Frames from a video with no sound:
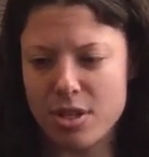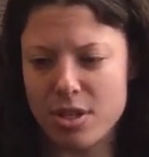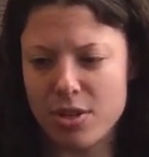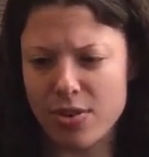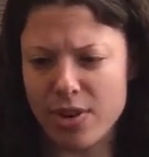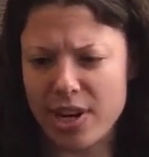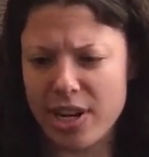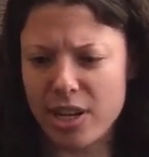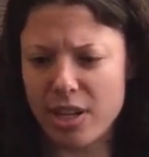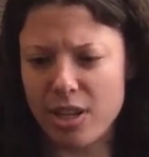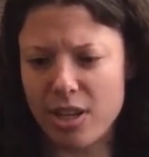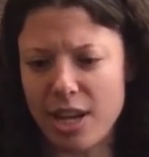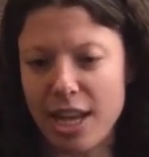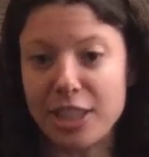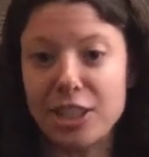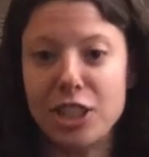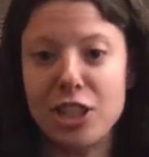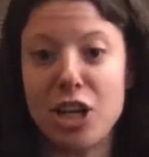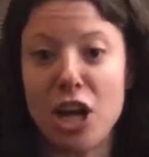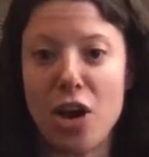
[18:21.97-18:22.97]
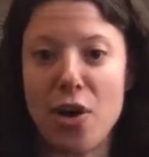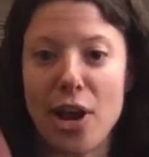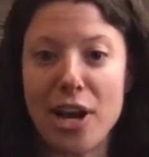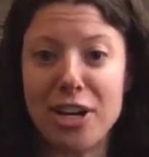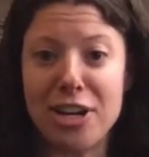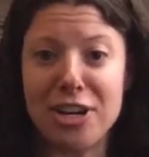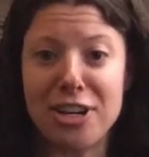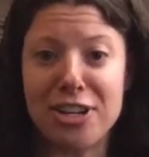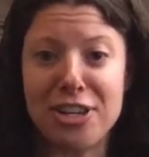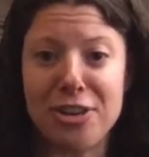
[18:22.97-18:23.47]
Right? Actually, no, I
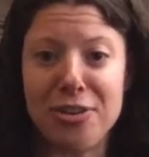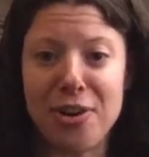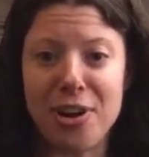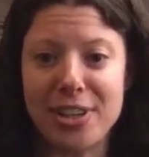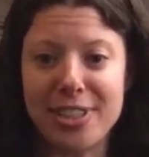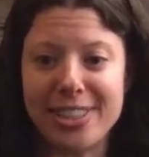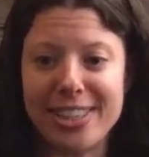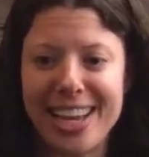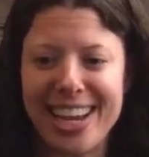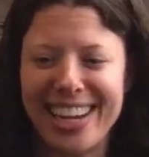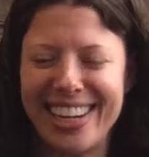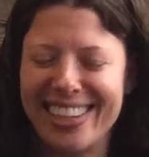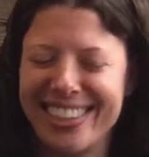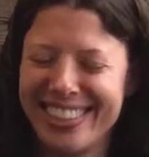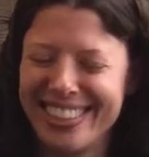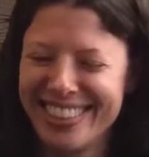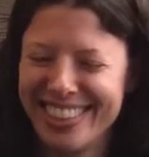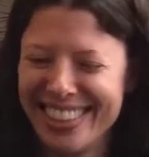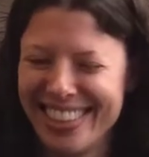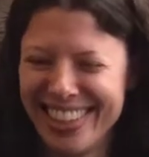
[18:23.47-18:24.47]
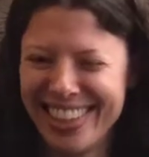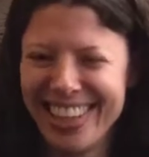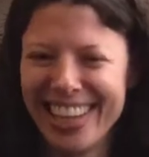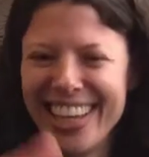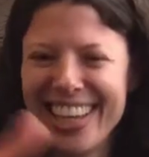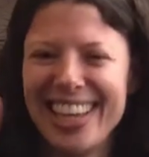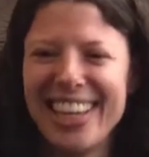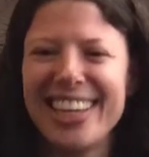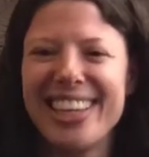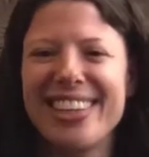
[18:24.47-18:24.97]
turned to the wrong side.
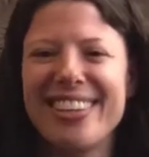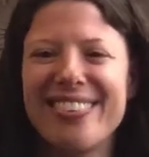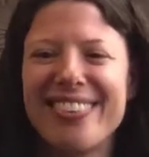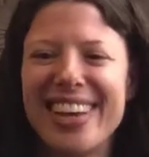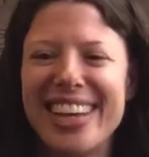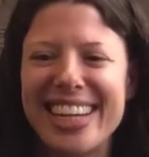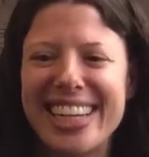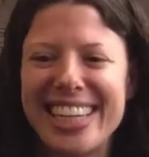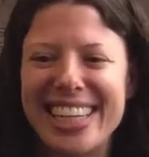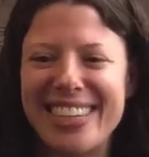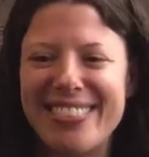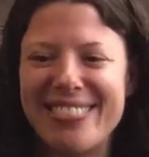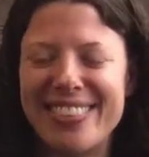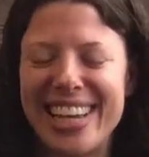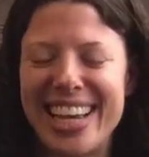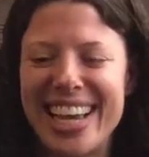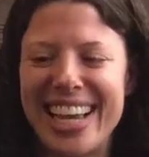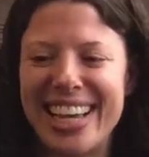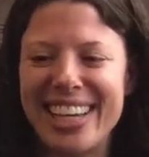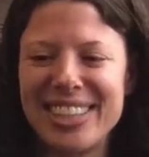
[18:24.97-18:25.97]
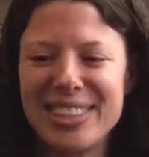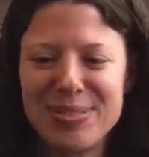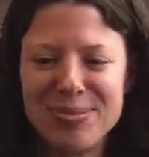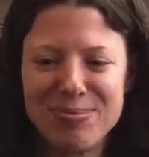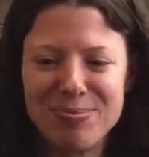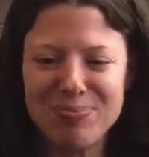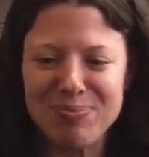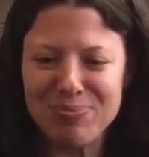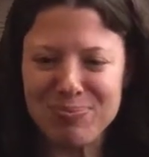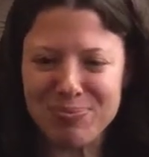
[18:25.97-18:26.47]
You want to keep it.
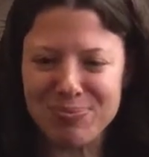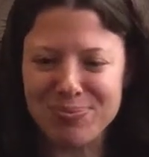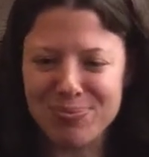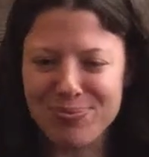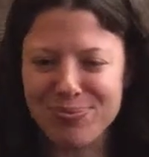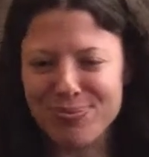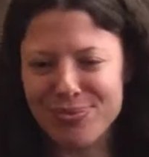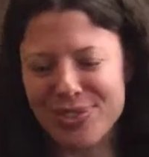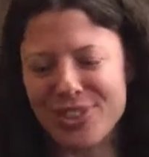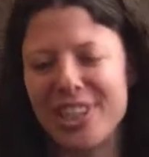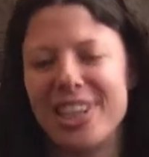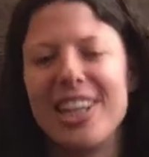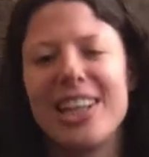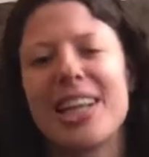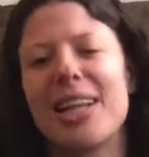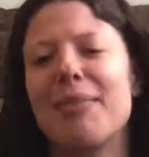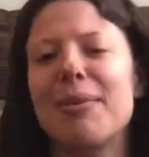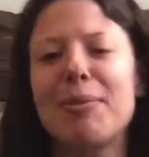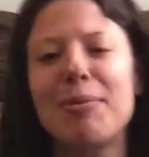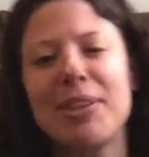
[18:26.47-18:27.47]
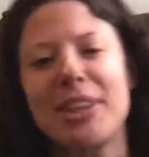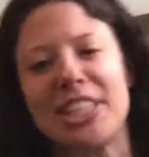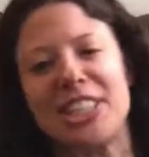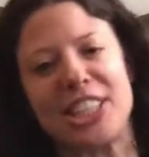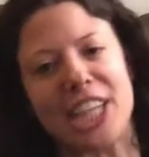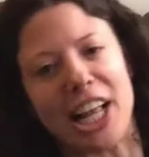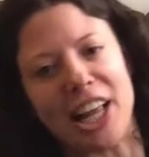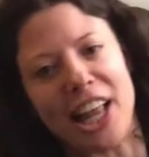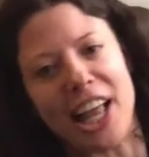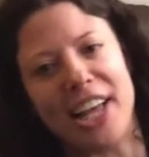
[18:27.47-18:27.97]
Let me put the
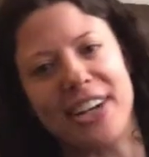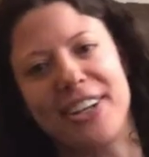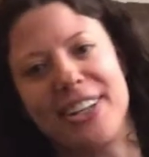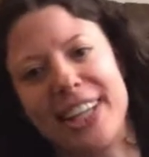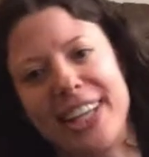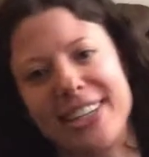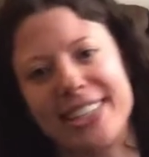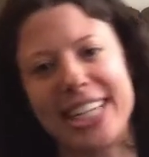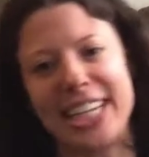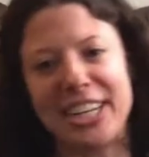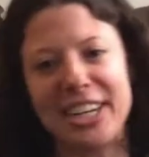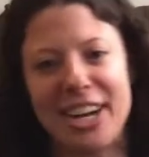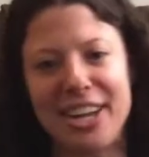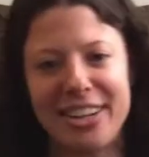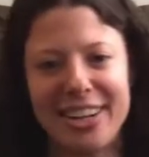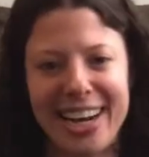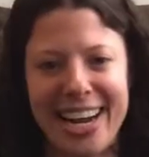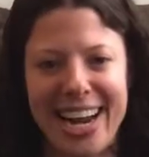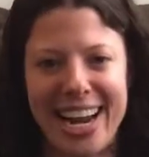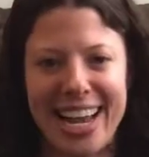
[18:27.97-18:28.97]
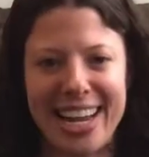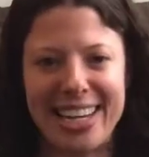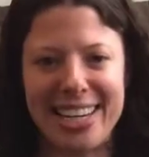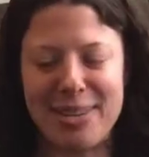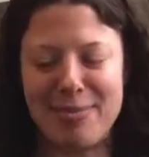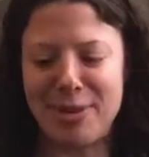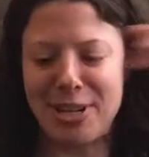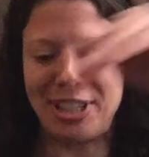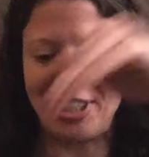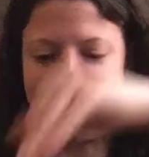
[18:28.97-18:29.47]
shell on. Hold on. Take your other hand and
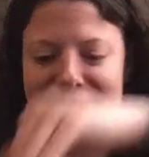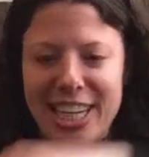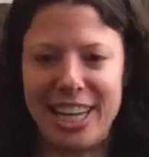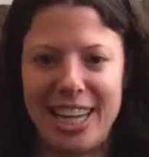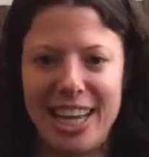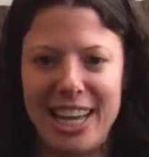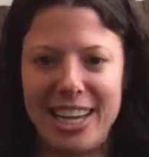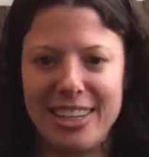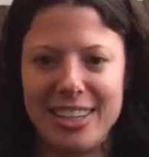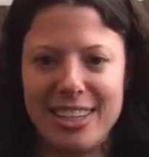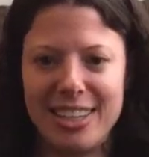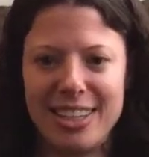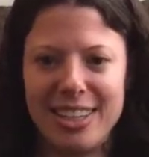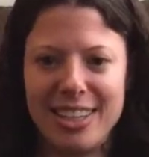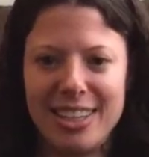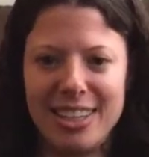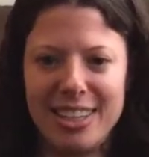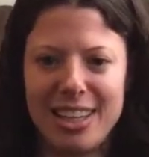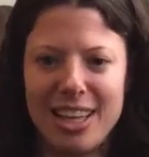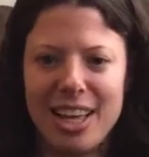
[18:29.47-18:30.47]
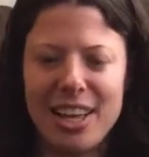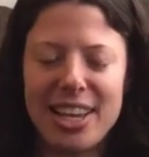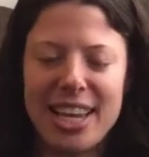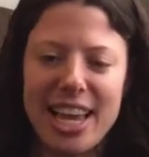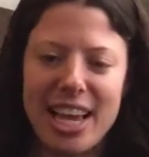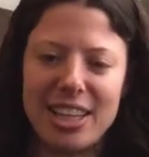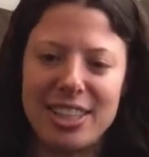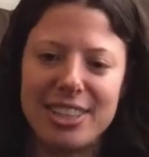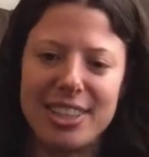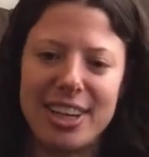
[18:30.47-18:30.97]
put your shell on. Oh,
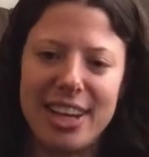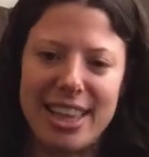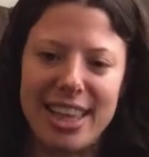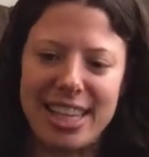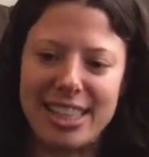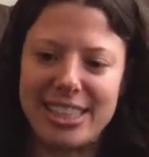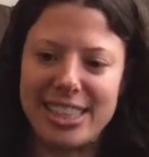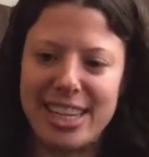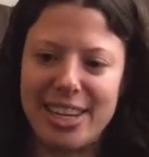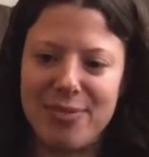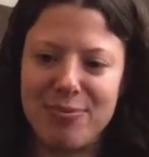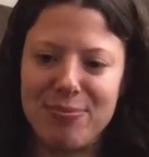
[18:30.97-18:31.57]
yes. Okay, that's it.